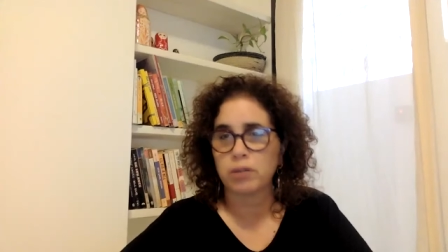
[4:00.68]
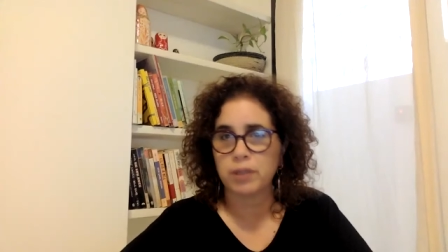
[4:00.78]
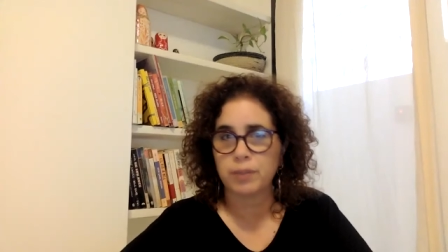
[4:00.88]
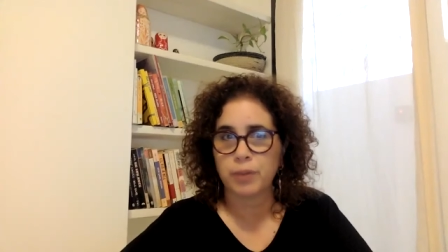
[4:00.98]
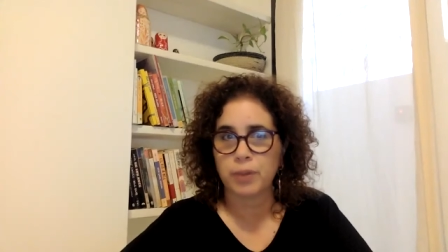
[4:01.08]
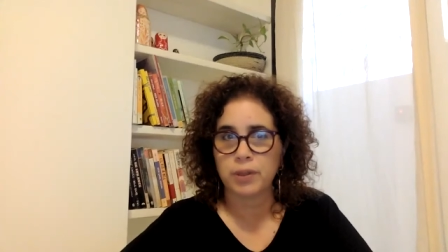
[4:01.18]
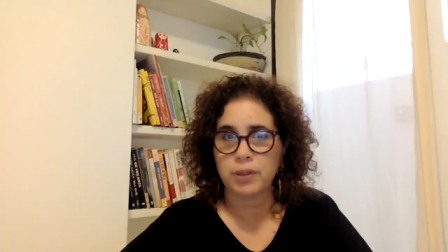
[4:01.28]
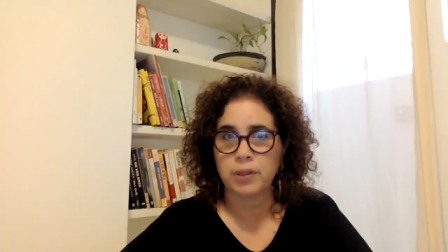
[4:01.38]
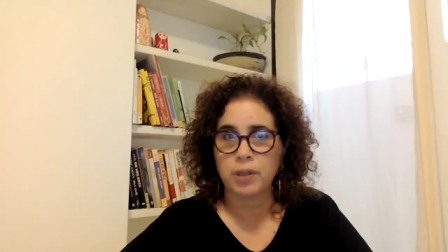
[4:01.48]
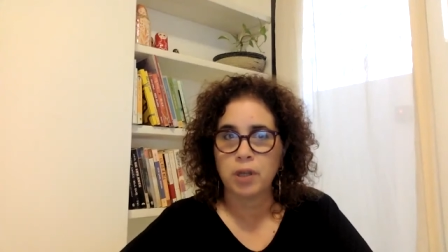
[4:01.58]

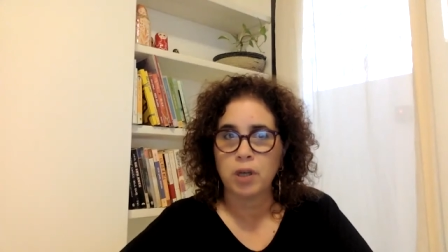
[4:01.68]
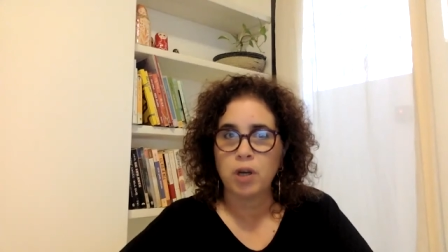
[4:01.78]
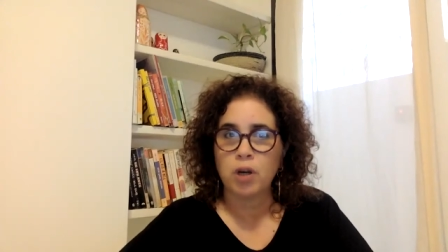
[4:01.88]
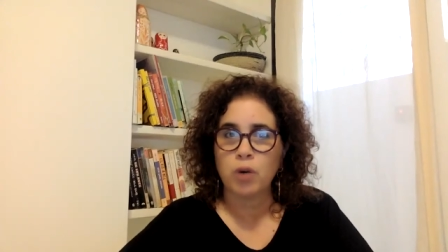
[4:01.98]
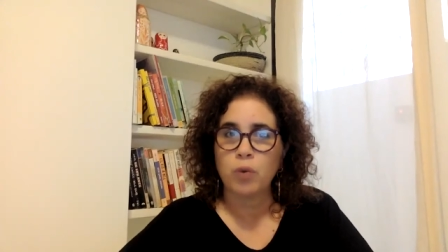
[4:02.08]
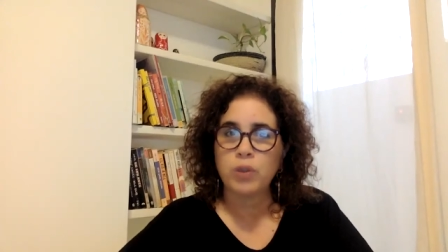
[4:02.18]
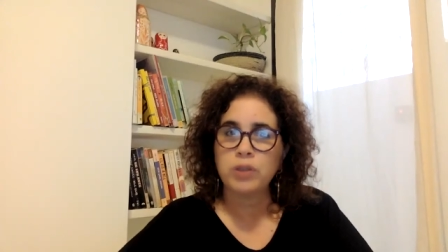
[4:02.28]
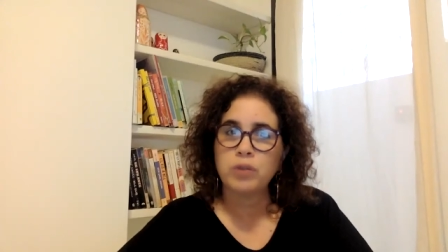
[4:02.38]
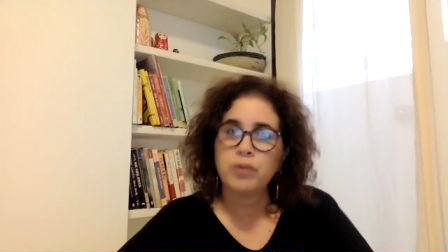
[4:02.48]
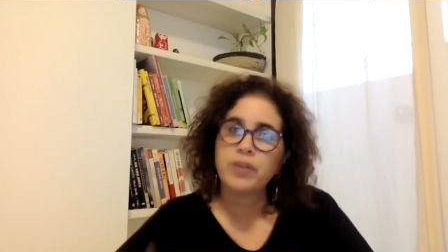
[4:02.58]
response. What
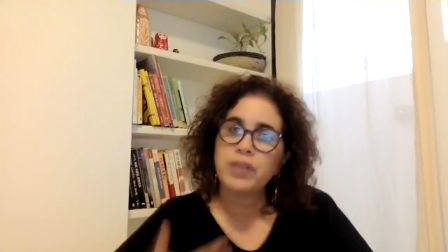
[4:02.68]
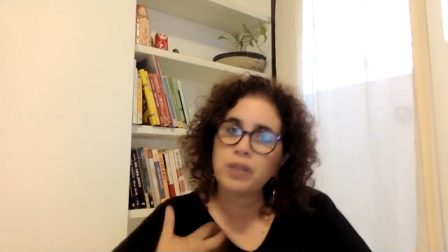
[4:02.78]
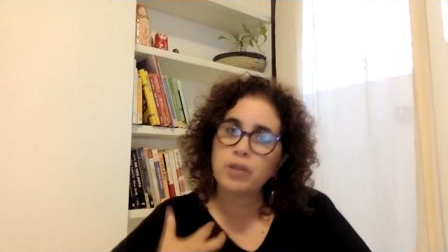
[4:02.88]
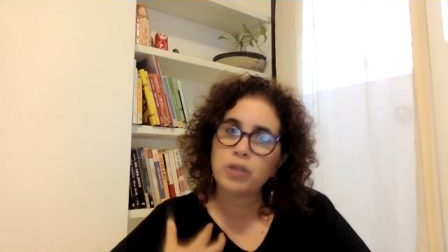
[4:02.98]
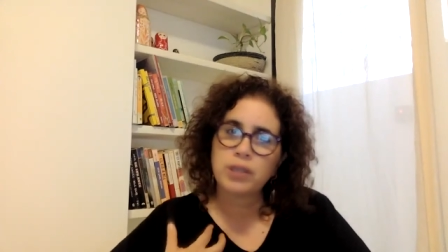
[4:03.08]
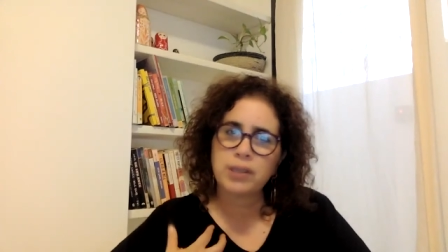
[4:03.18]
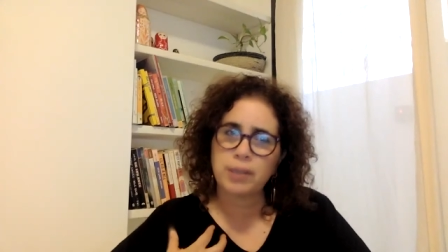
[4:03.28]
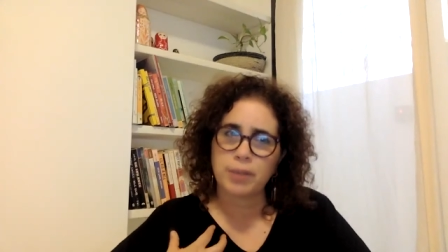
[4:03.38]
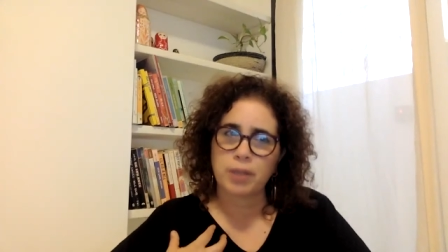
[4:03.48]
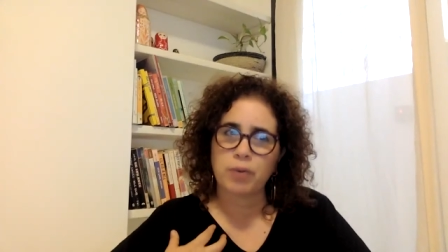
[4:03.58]
do you feel in your
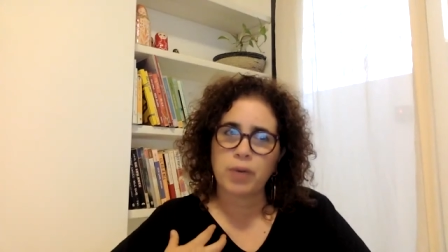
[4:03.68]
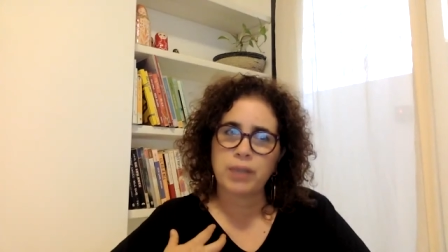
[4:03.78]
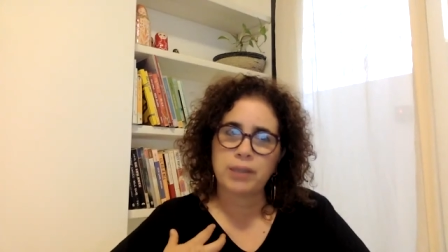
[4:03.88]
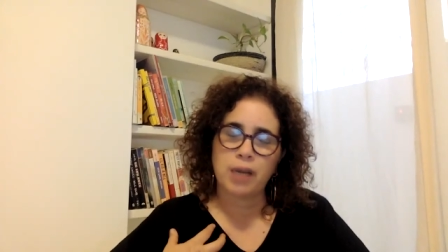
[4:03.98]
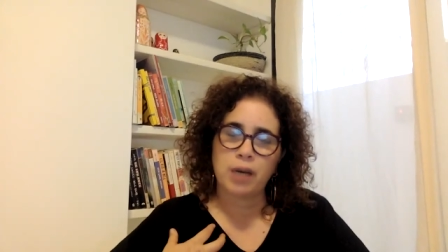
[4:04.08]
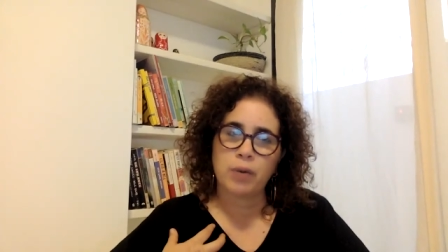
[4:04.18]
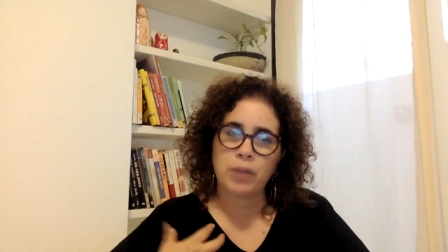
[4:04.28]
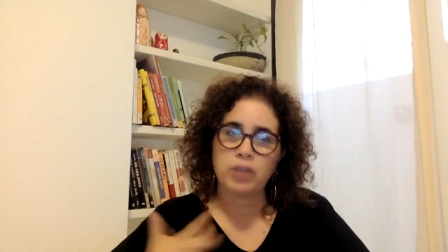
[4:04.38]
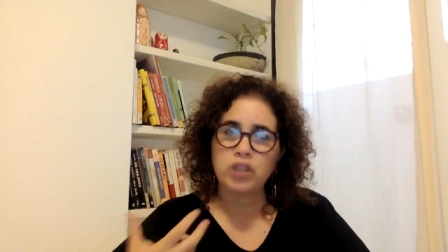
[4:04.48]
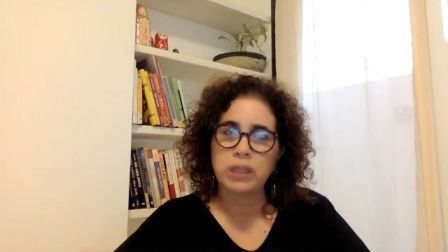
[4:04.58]
stomach right now
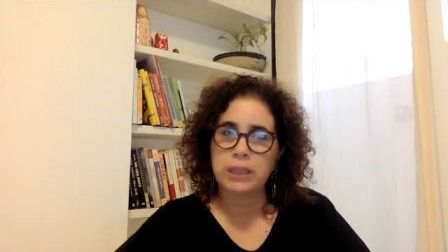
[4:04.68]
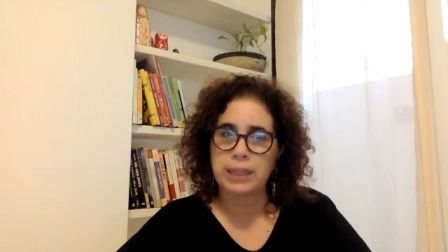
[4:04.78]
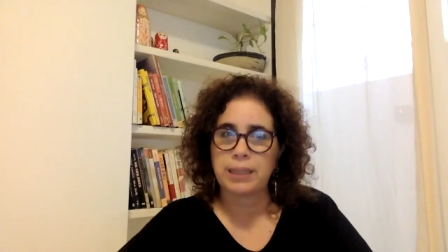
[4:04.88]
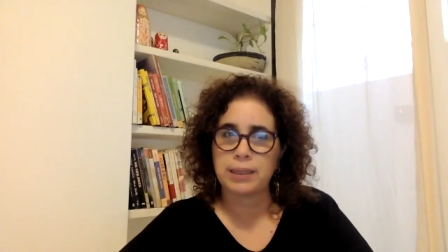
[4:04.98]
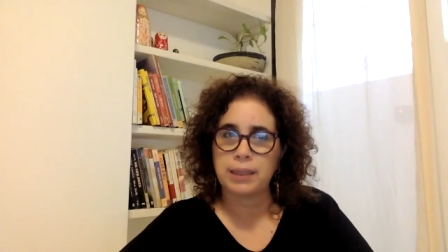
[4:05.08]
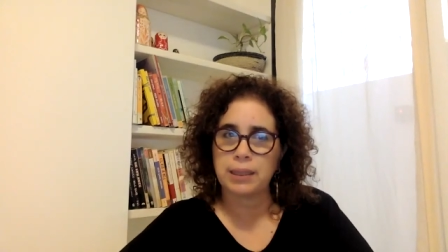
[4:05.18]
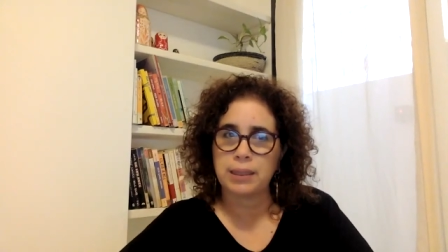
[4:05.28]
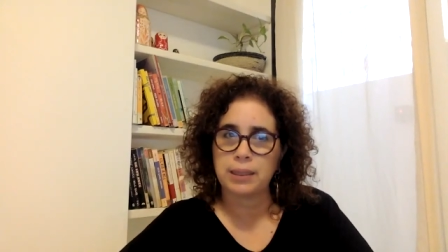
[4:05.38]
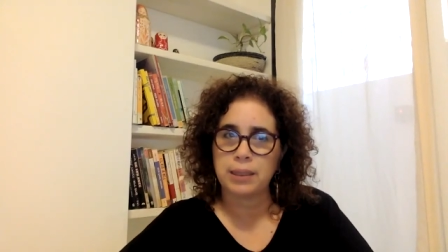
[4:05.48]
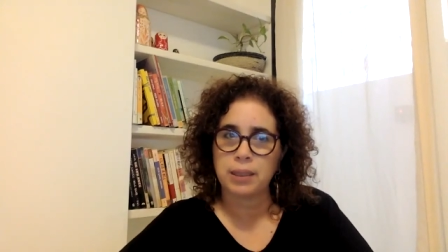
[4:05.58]
as she says this?